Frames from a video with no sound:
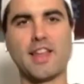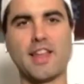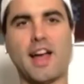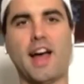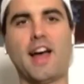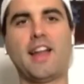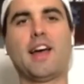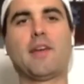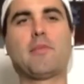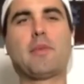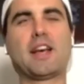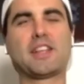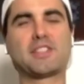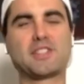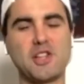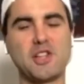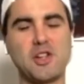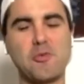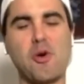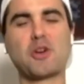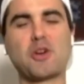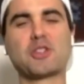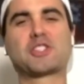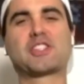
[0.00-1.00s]
that. That makes a
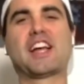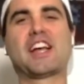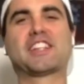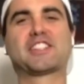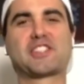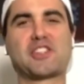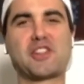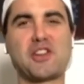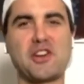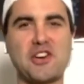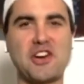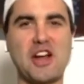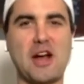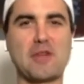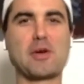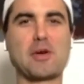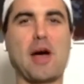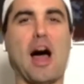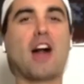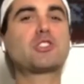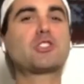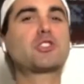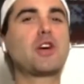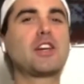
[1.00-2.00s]
little more sense. Cleared it up.
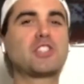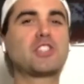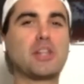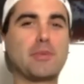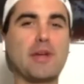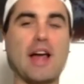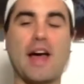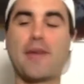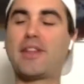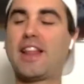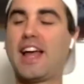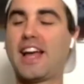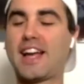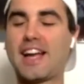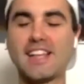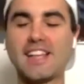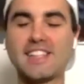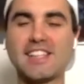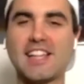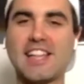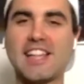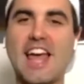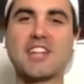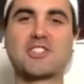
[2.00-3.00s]
I'll trust Jimmy. I mean, that guy's
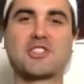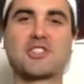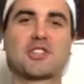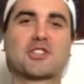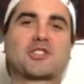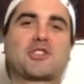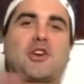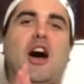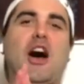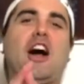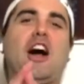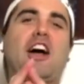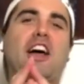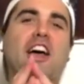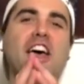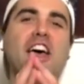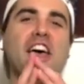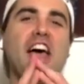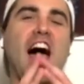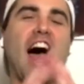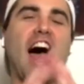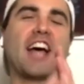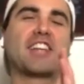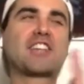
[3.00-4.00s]
a legend, so
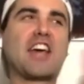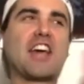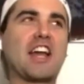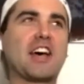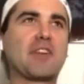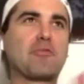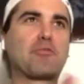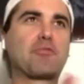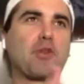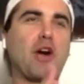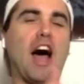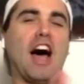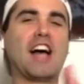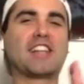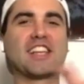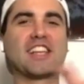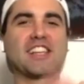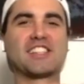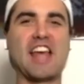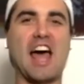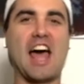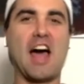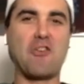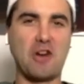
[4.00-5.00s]
I just got to
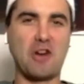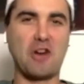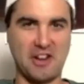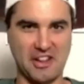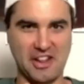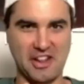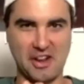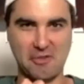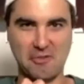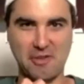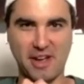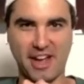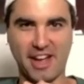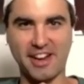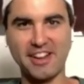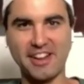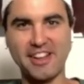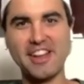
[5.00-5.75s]
process that one a little bit.